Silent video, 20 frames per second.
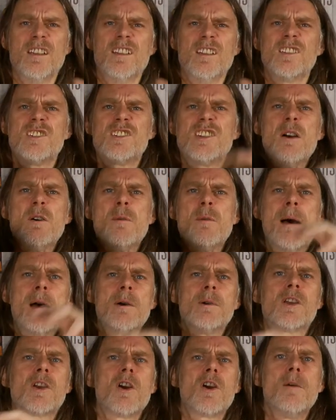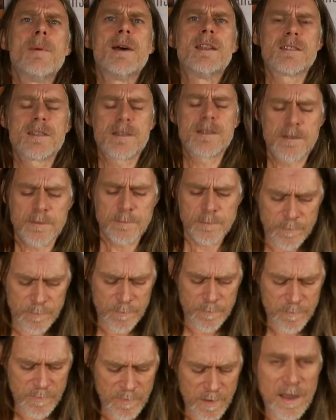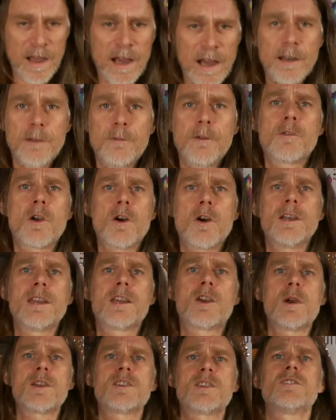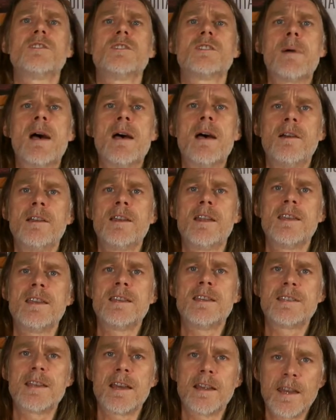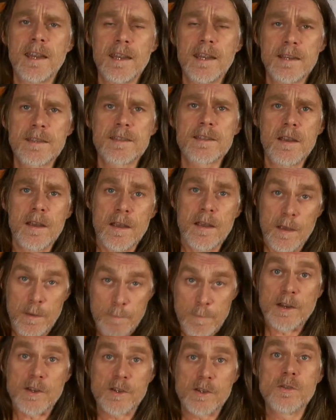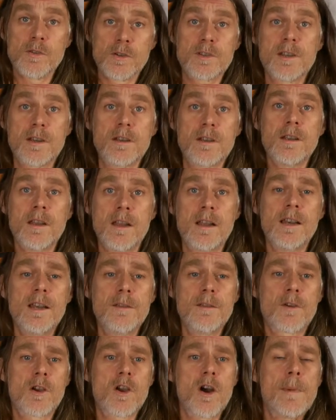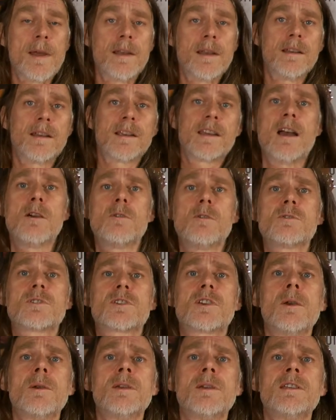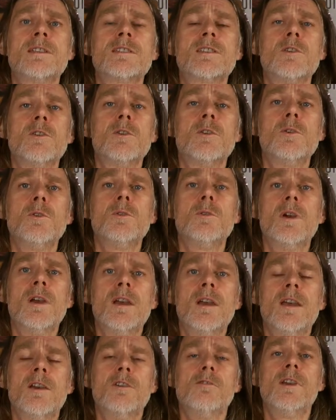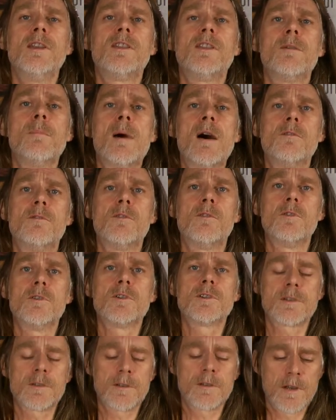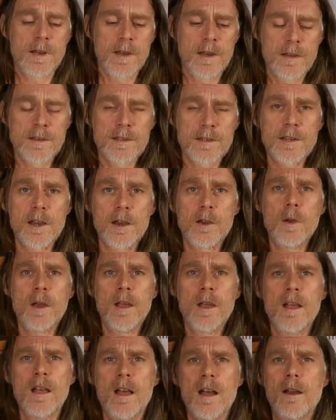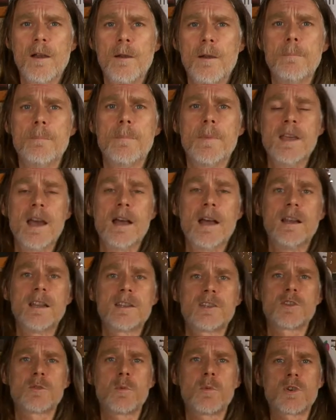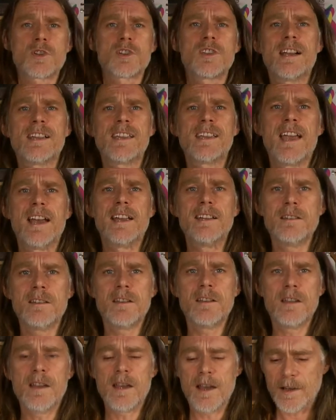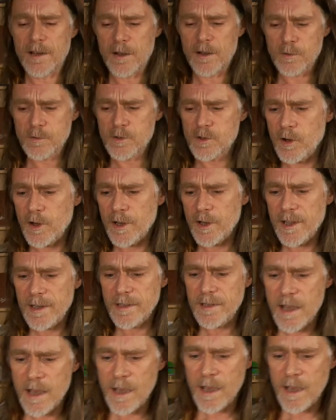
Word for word: shout them out in the comments. And if you've got any questions about any of these techniques, make sure to leave a comment, and Carol's going to read them out for us. So, yeah, let's just watch that again, and I'll try and